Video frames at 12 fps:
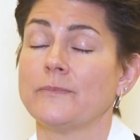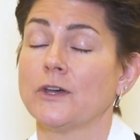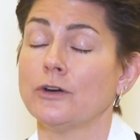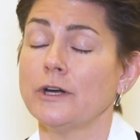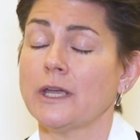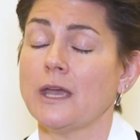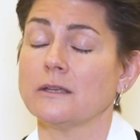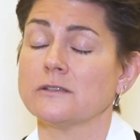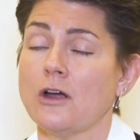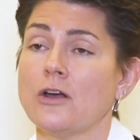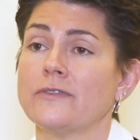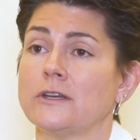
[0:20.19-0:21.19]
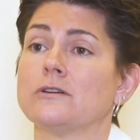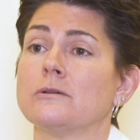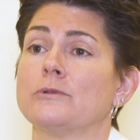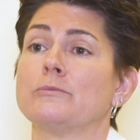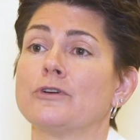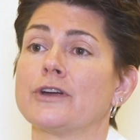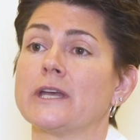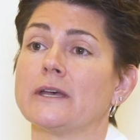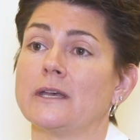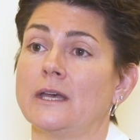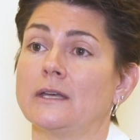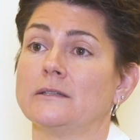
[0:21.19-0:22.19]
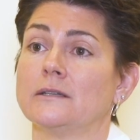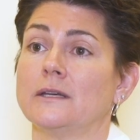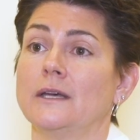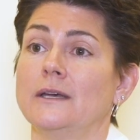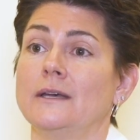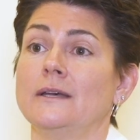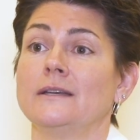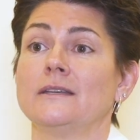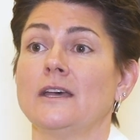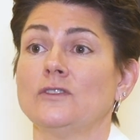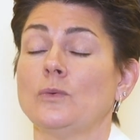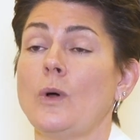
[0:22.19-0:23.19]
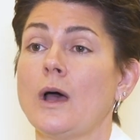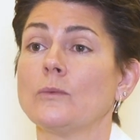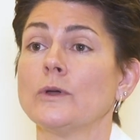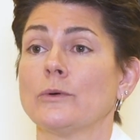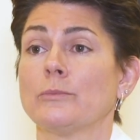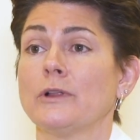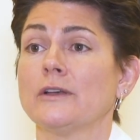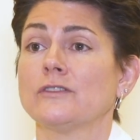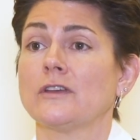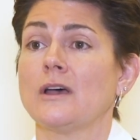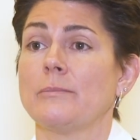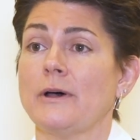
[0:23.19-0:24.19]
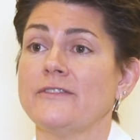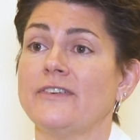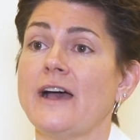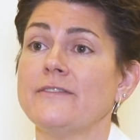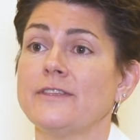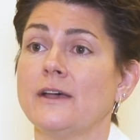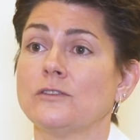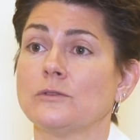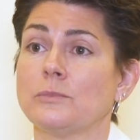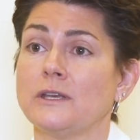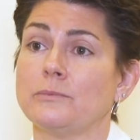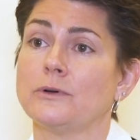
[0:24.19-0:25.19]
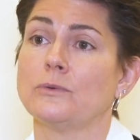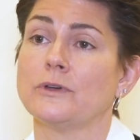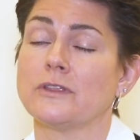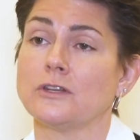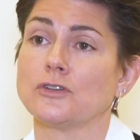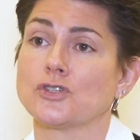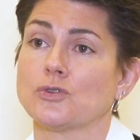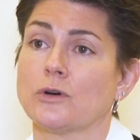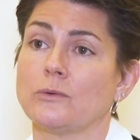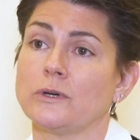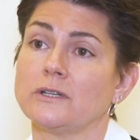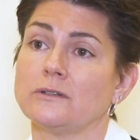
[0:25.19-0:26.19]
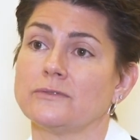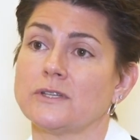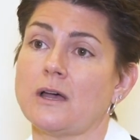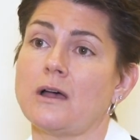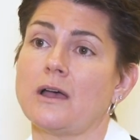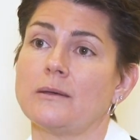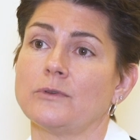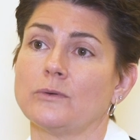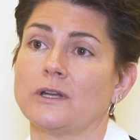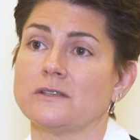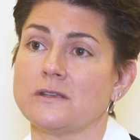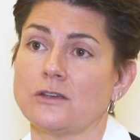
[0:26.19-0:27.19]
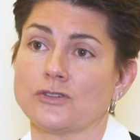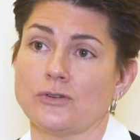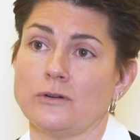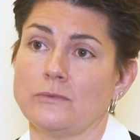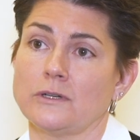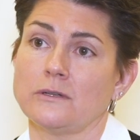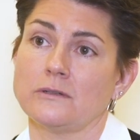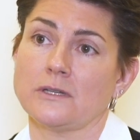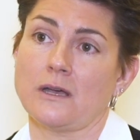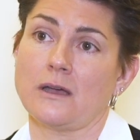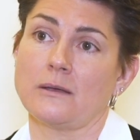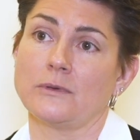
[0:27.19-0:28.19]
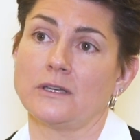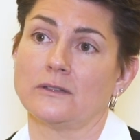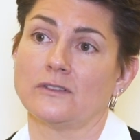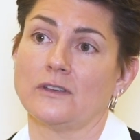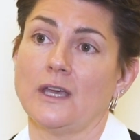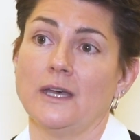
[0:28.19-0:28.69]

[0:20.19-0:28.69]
the hurricanes, Harvey, Irma, Maria hit. Guess what? We were plussing up by 5,000 people within a short window of time. And when I say a short window of time, it's